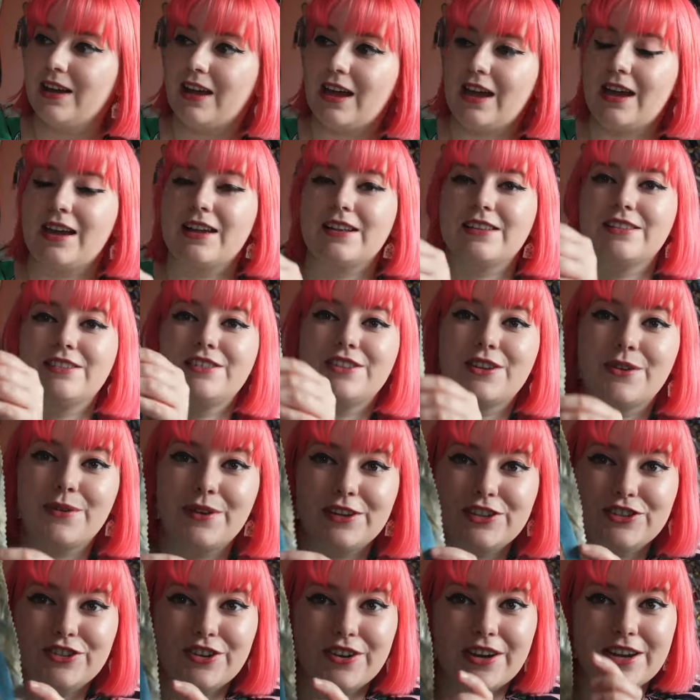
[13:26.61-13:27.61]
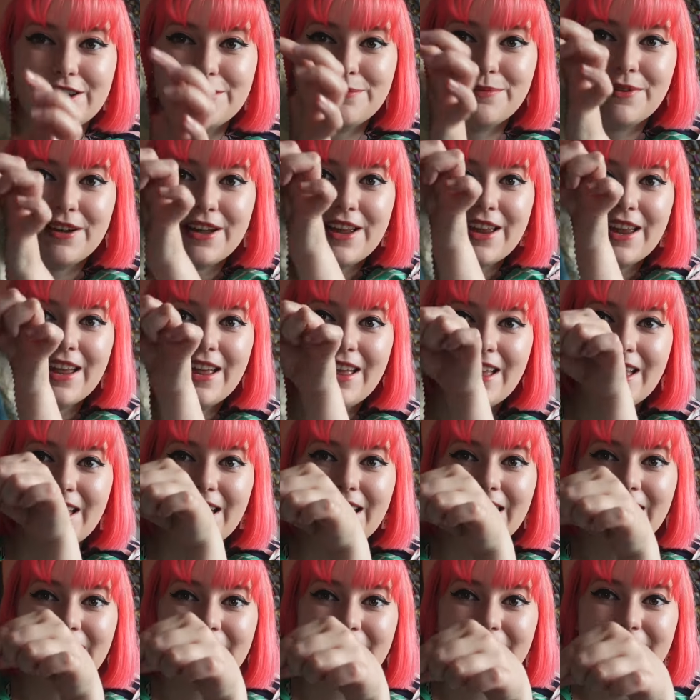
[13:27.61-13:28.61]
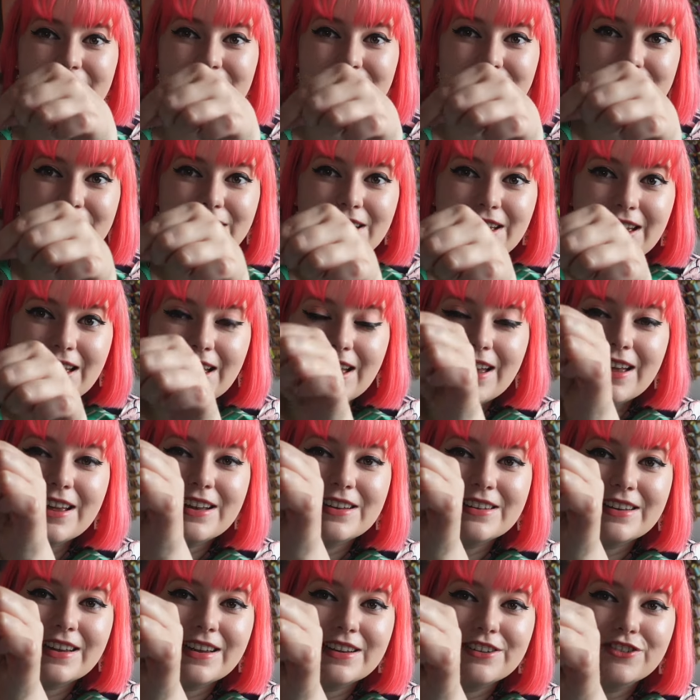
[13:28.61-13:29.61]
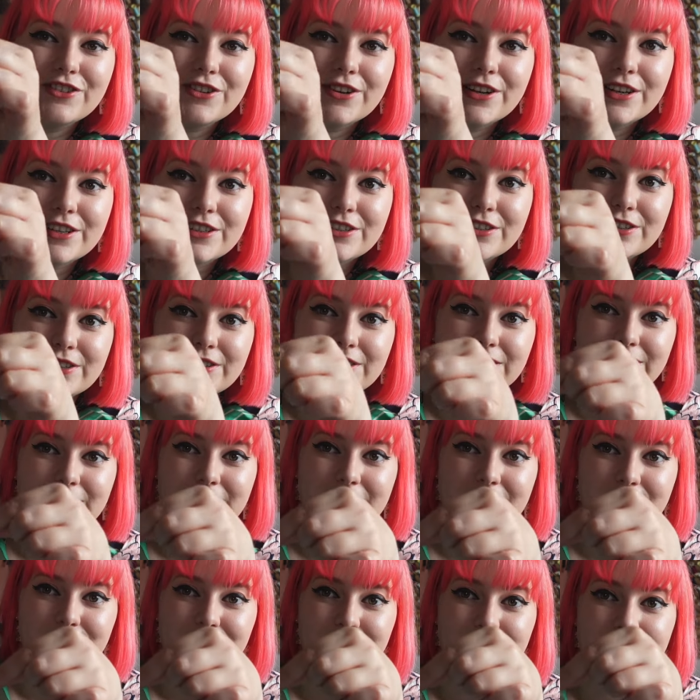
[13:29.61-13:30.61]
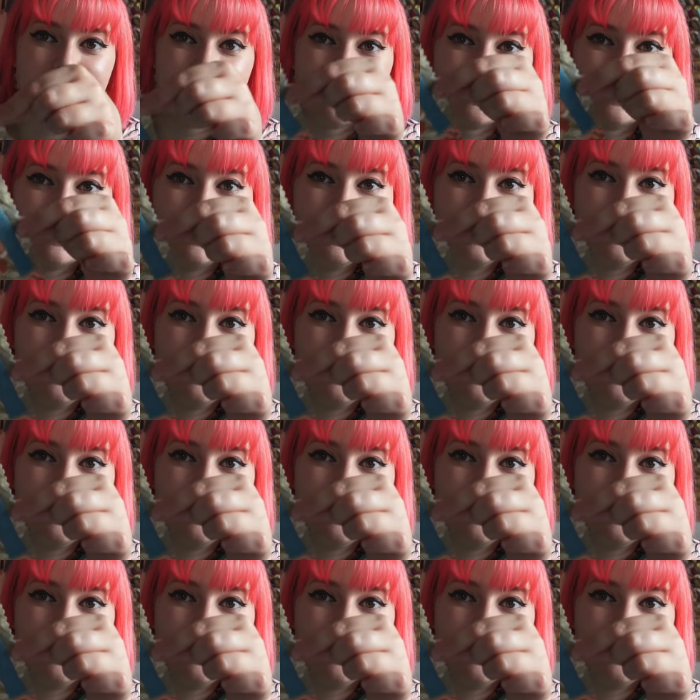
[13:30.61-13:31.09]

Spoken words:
And so I tried my hand at trying to stitch down